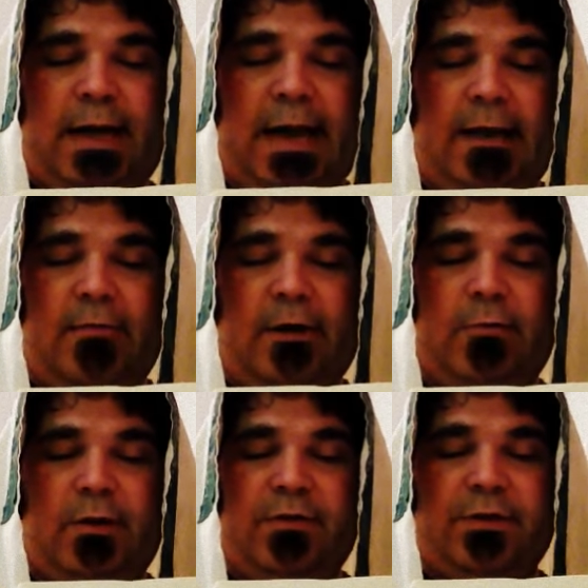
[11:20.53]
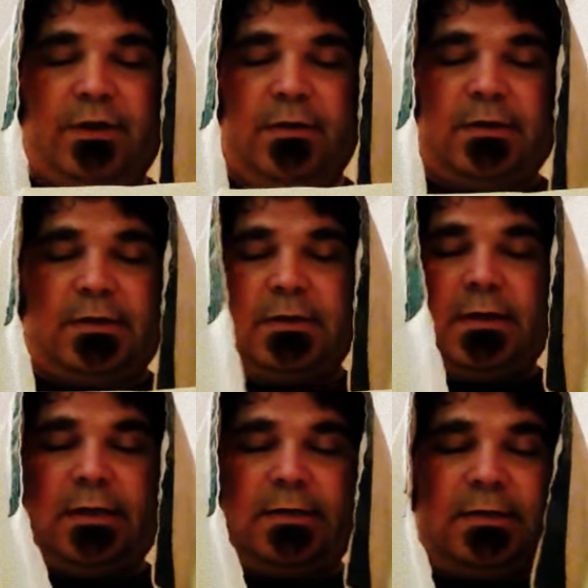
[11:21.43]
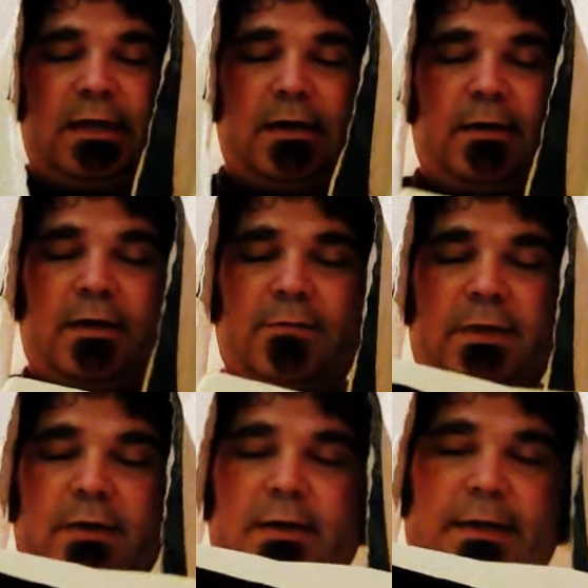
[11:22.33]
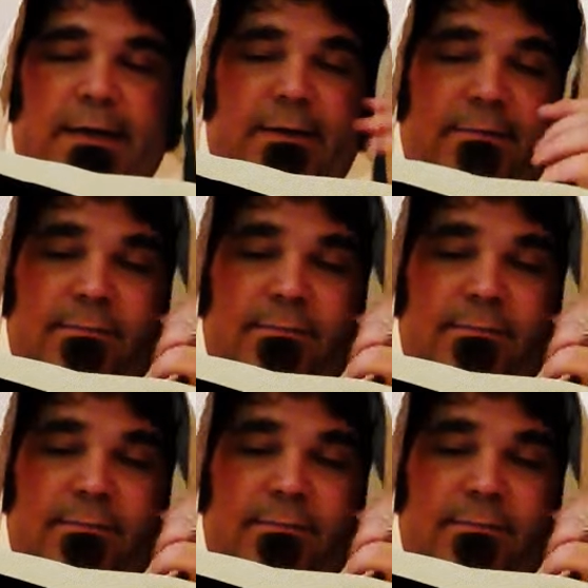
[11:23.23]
angry with you and entire community.